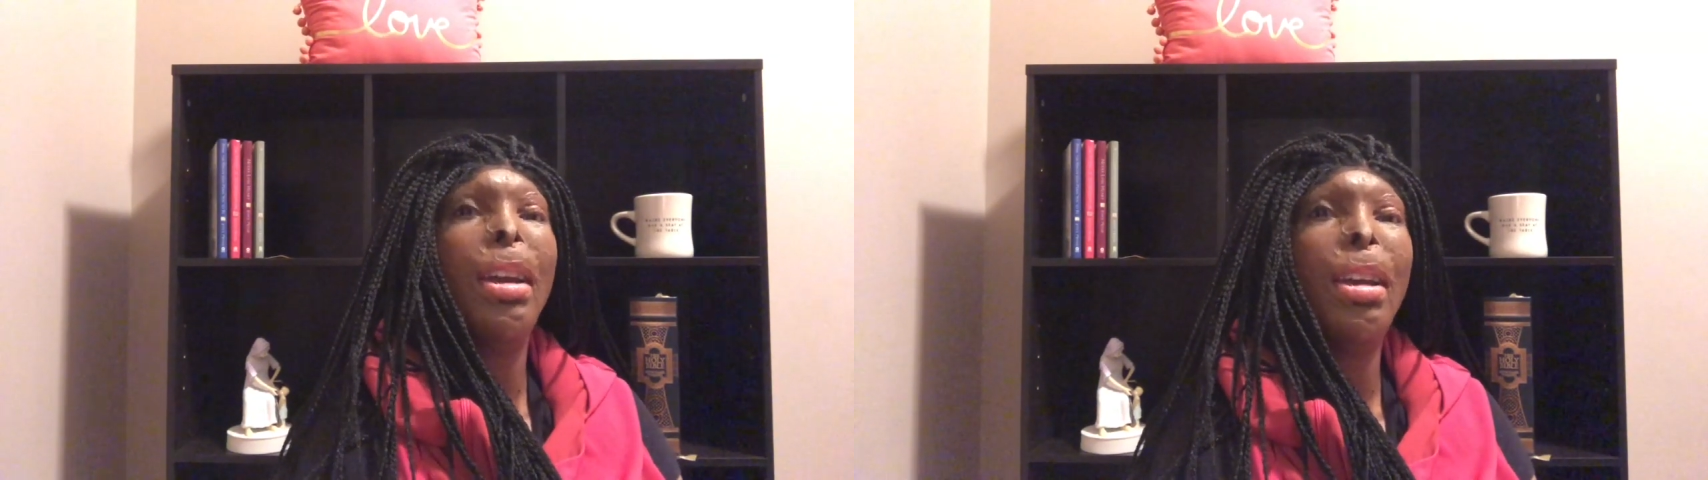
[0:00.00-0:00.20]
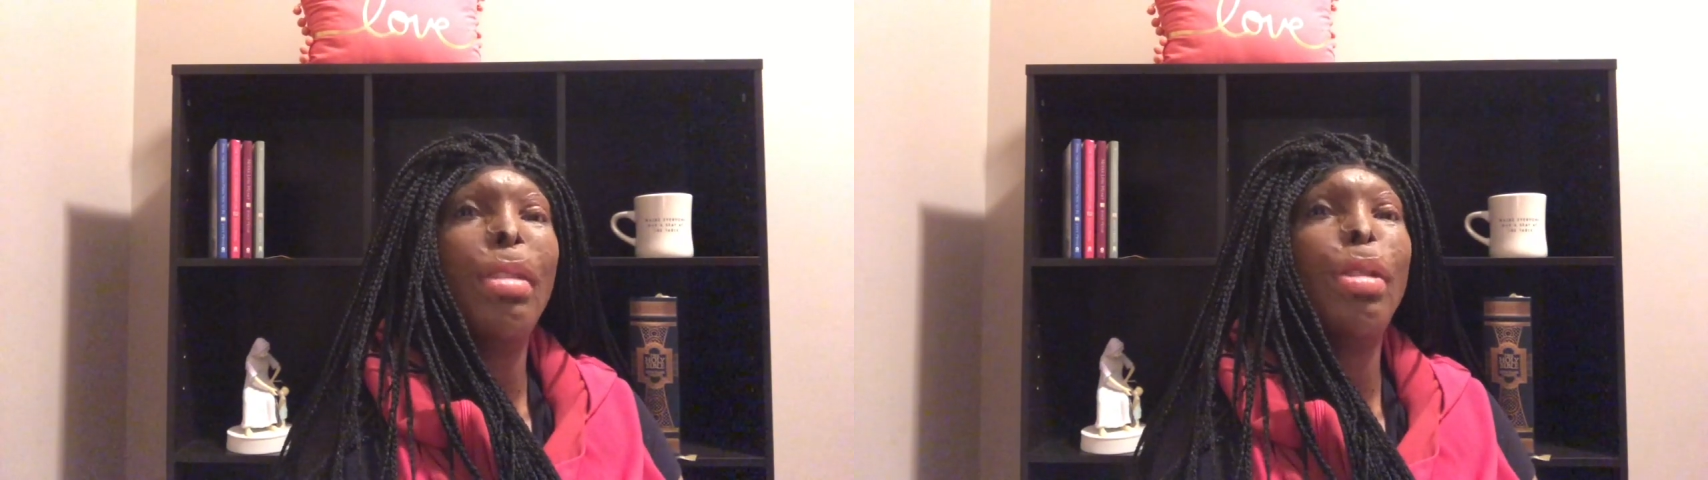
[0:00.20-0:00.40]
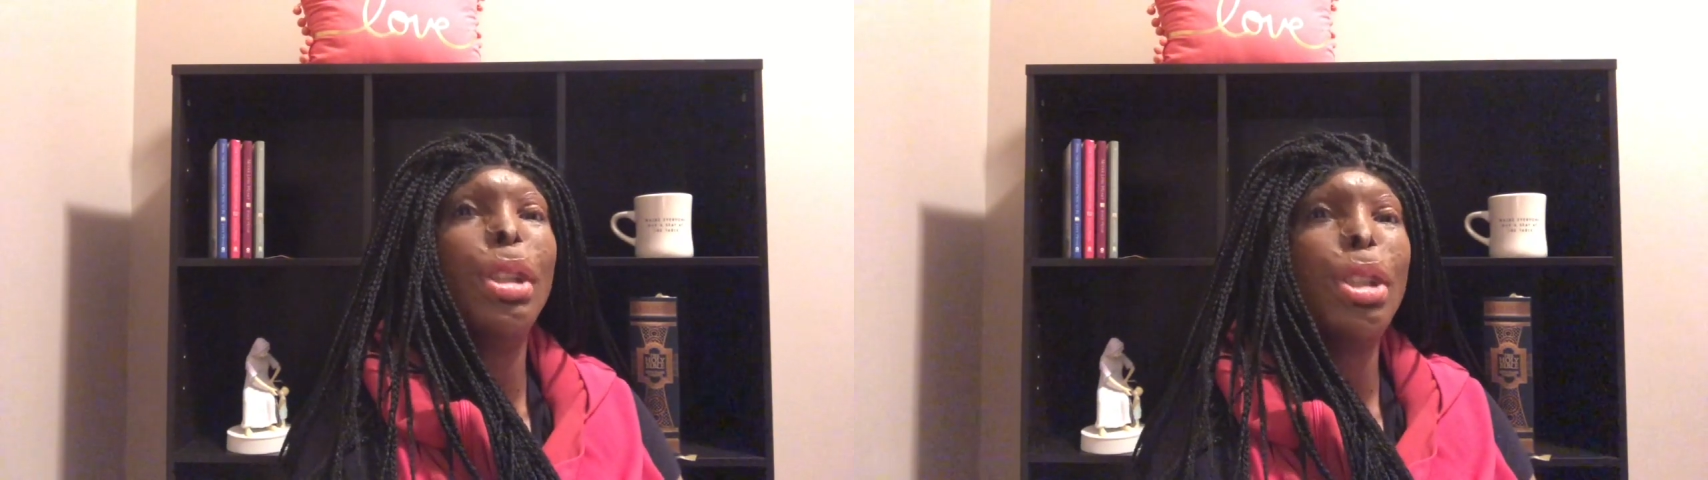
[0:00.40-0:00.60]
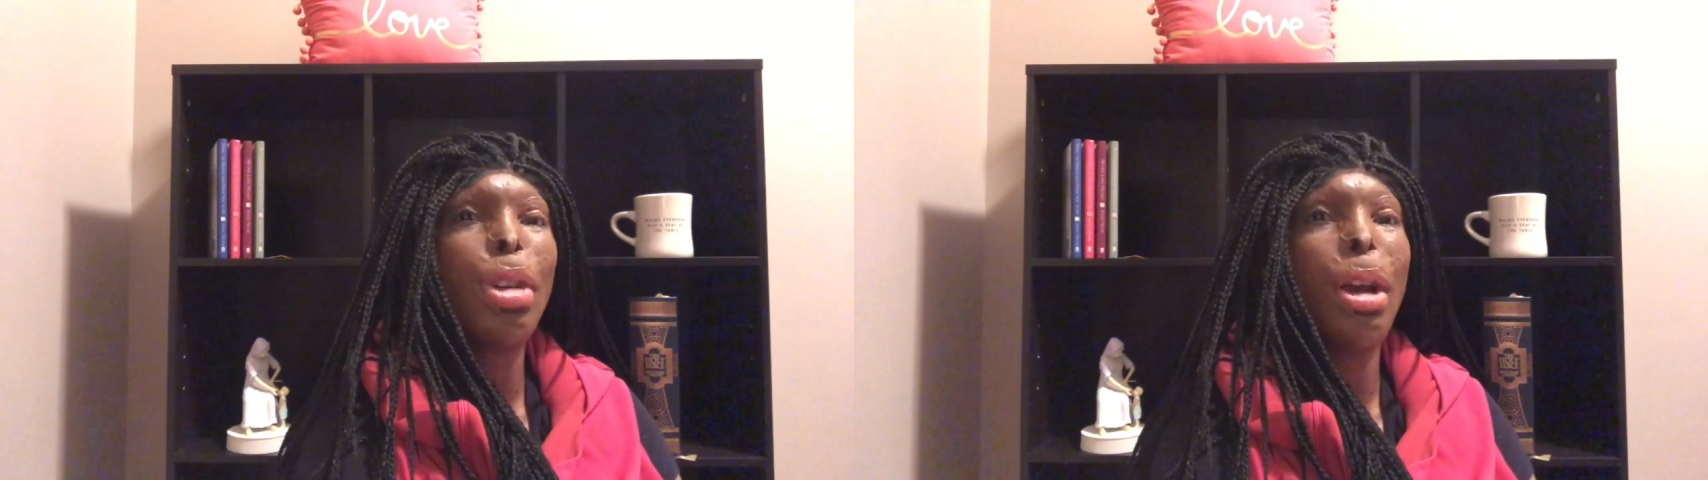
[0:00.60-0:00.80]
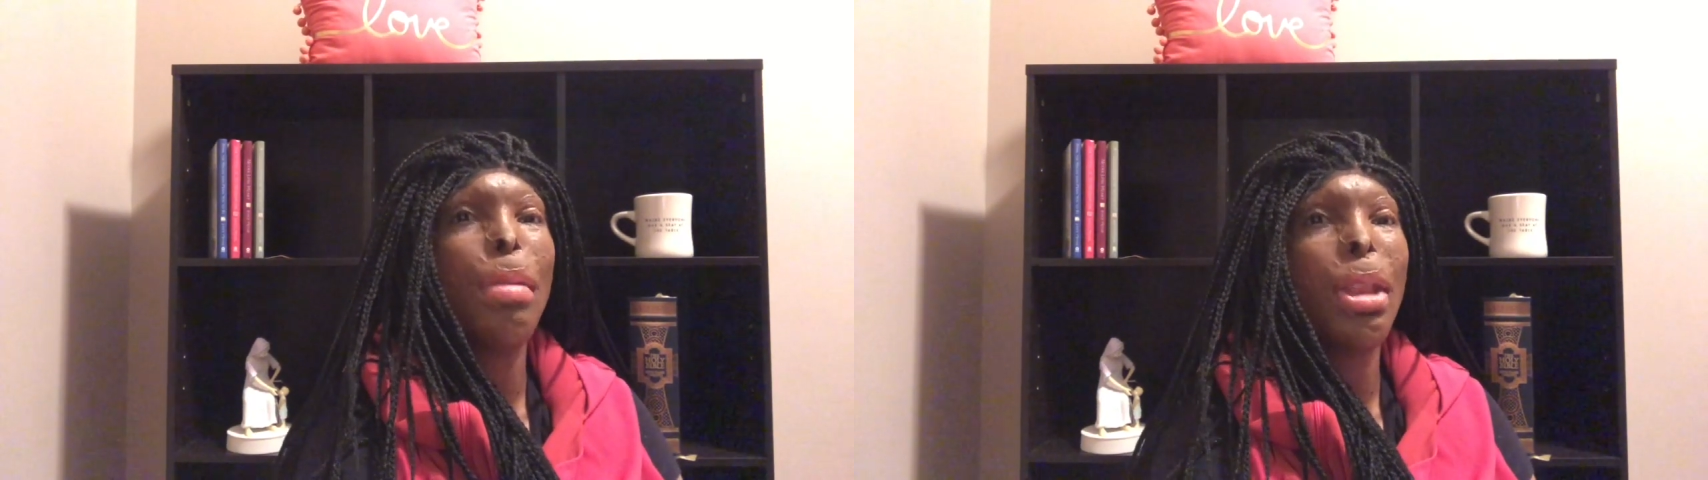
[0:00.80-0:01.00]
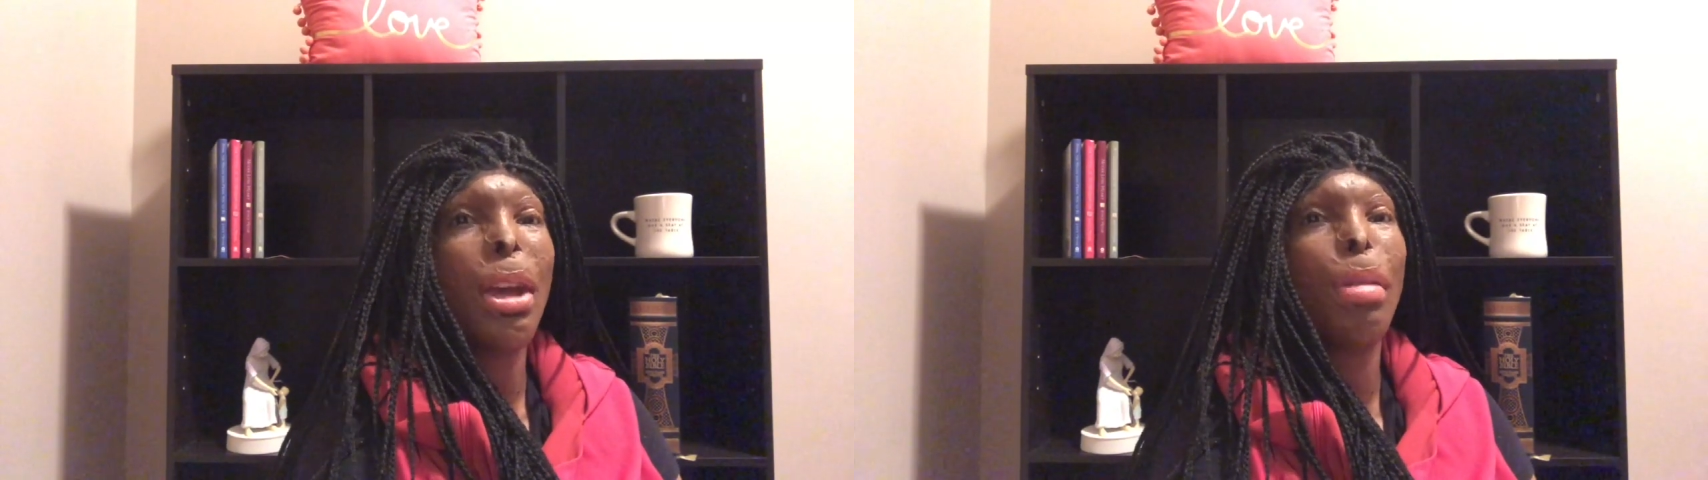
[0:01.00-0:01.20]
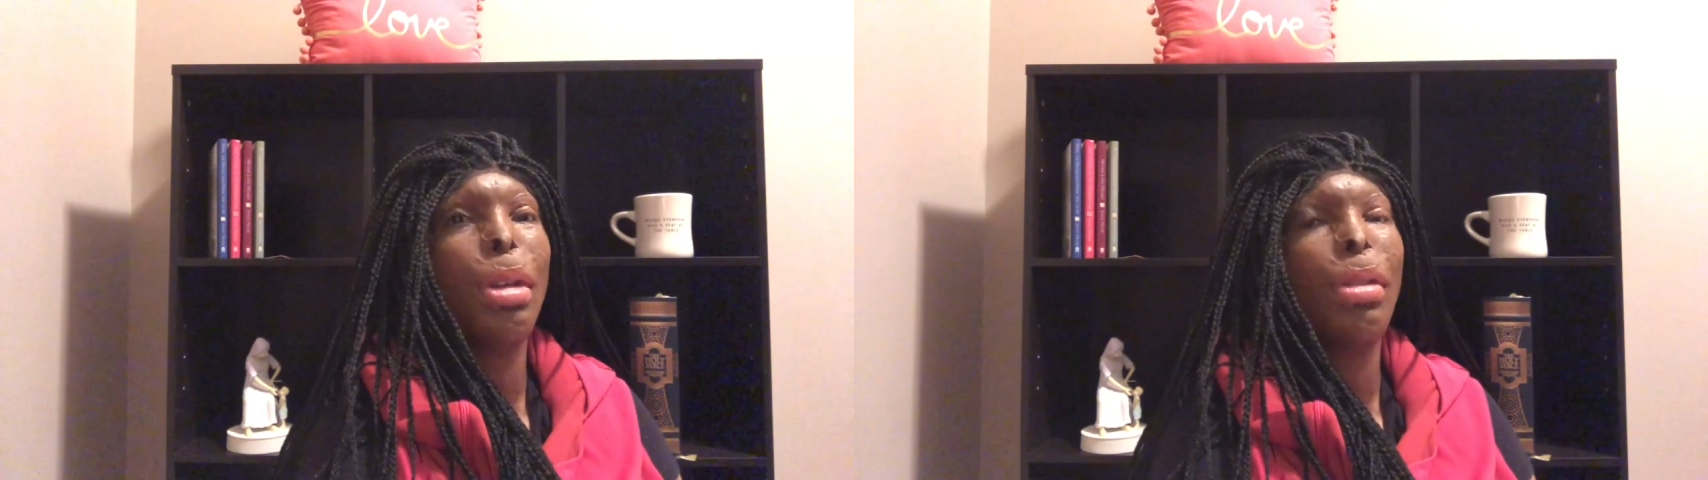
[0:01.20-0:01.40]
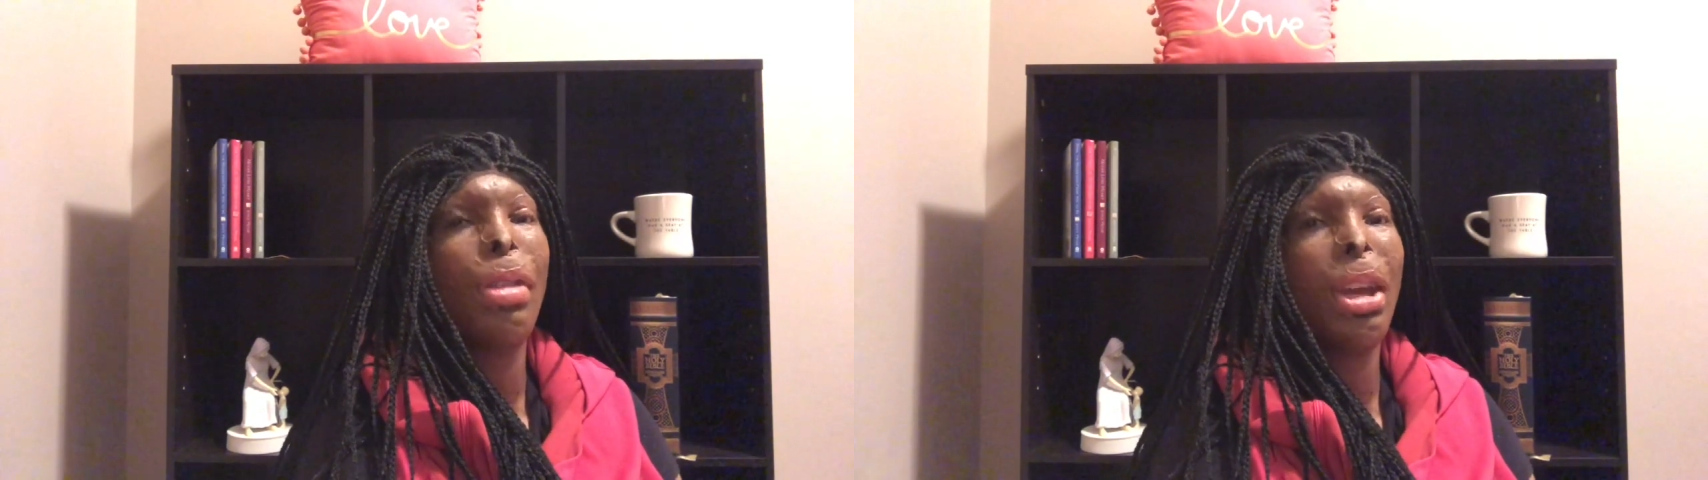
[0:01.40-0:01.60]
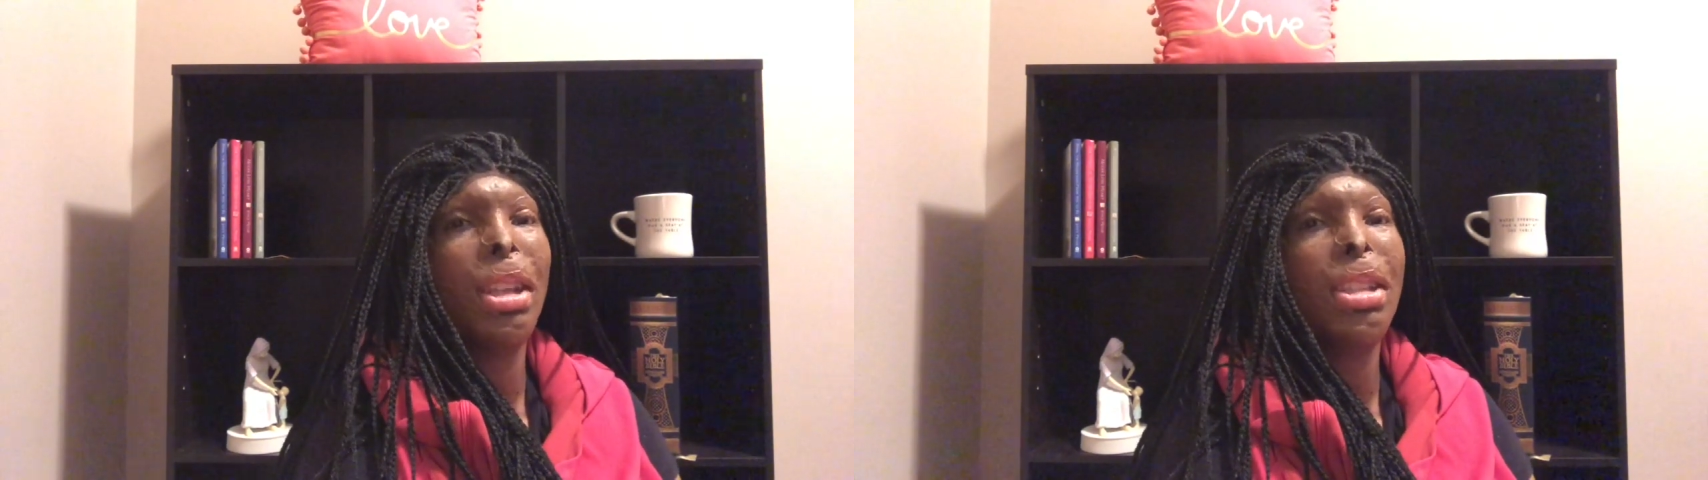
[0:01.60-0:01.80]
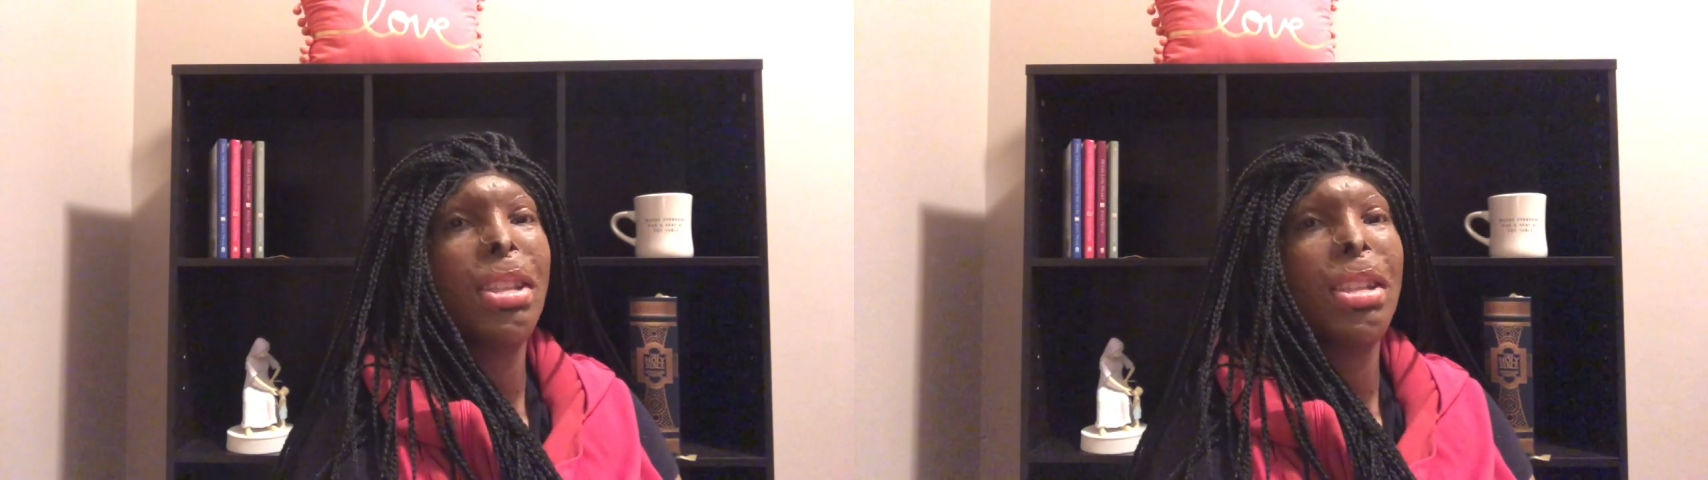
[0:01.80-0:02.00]
every trauma that we
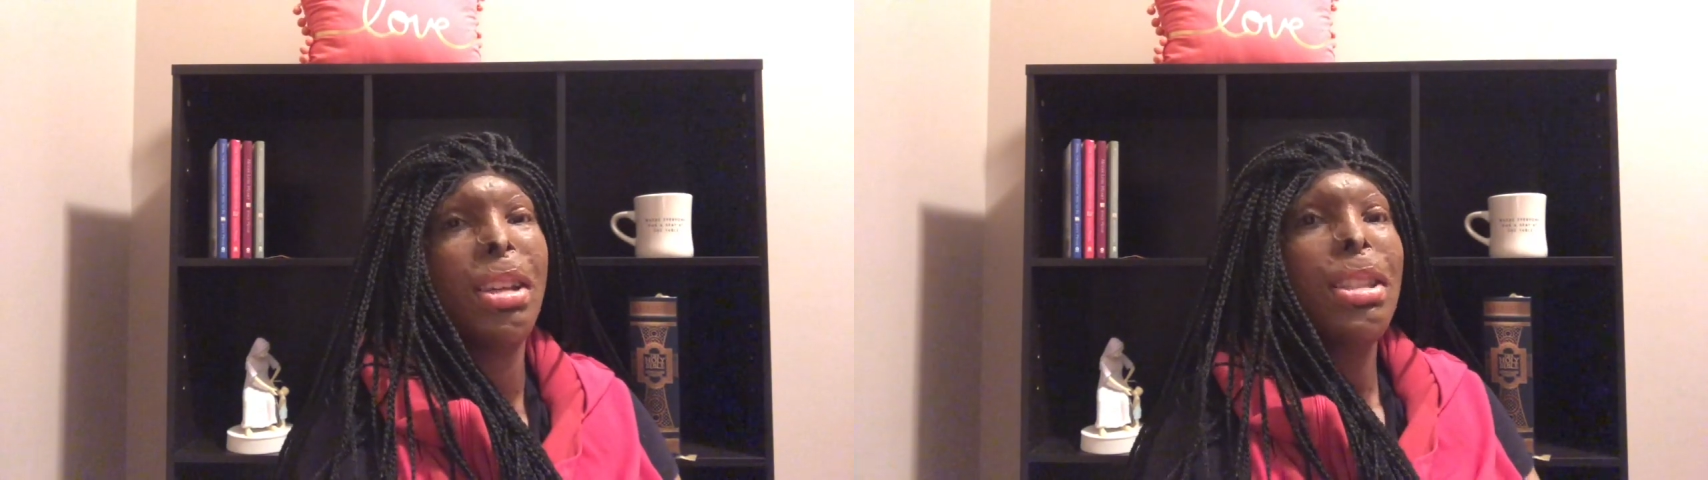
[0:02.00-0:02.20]
face.